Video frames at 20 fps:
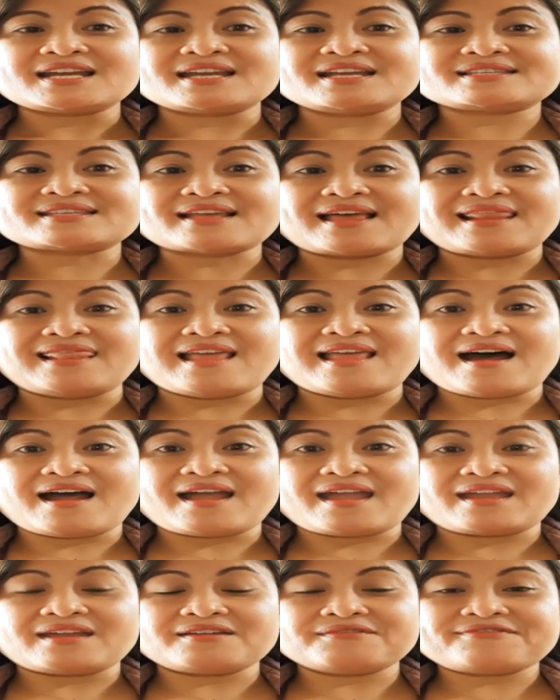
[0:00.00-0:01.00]
is
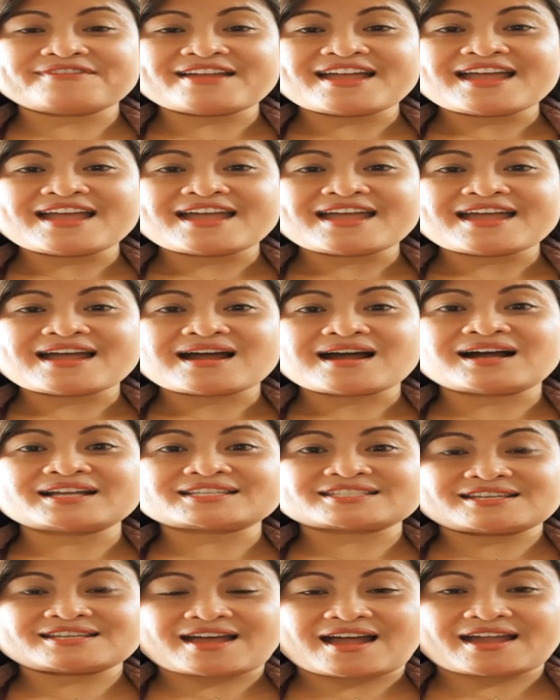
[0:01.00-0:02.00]
alive
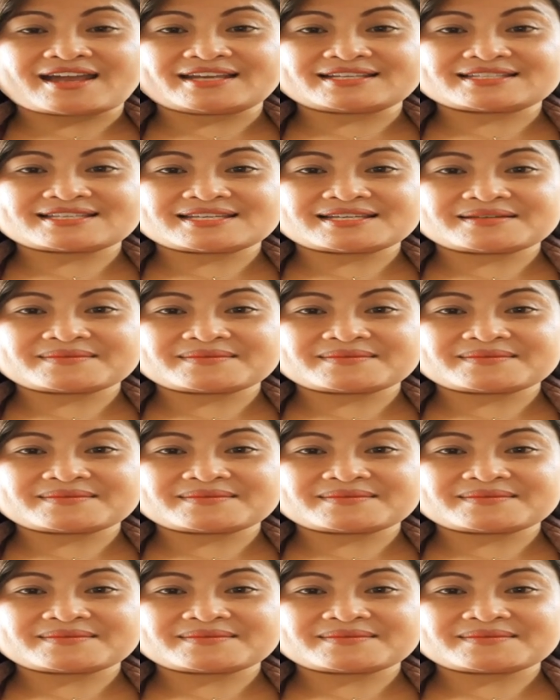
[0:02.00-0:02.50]
at night.